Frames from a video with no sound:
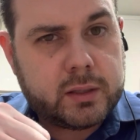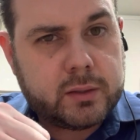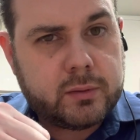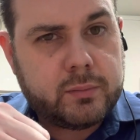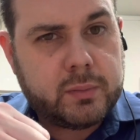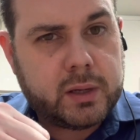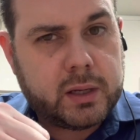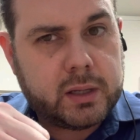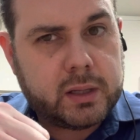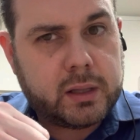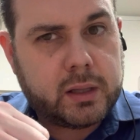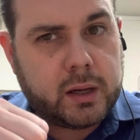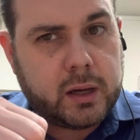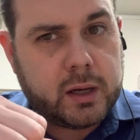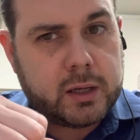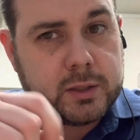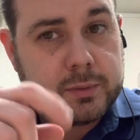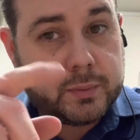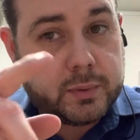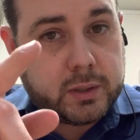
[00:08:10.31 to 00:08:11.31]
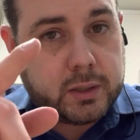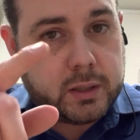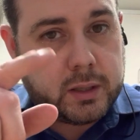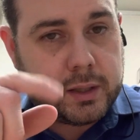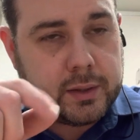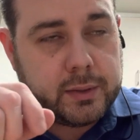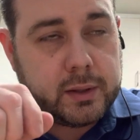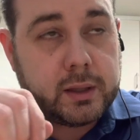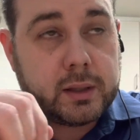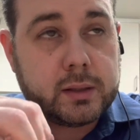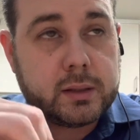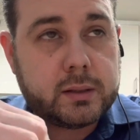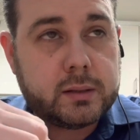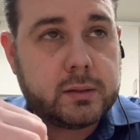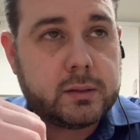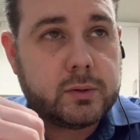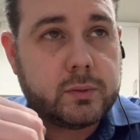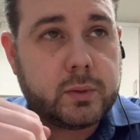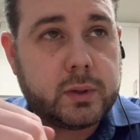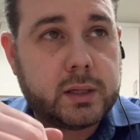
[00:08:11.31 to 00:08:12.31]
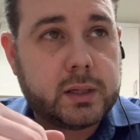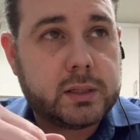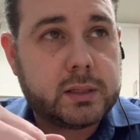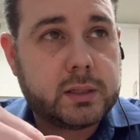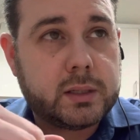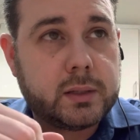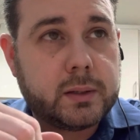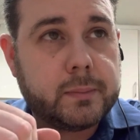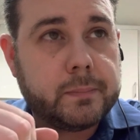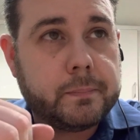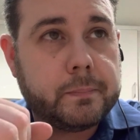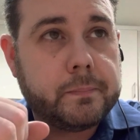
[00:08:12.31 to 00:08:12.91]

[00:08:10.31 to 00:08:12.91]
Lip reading: of being in the hospital, I think this is what he said,